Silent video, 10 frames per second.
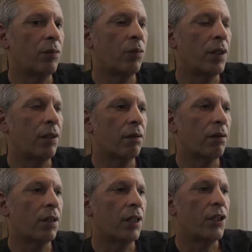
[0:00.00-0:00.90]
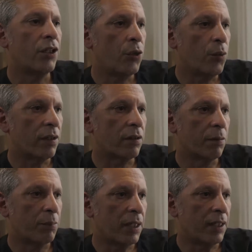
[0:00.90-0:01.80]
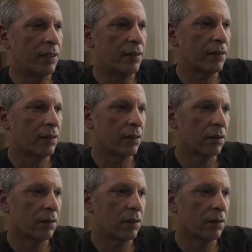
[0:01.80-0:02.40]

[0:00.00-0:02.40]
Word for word: When you went to the police,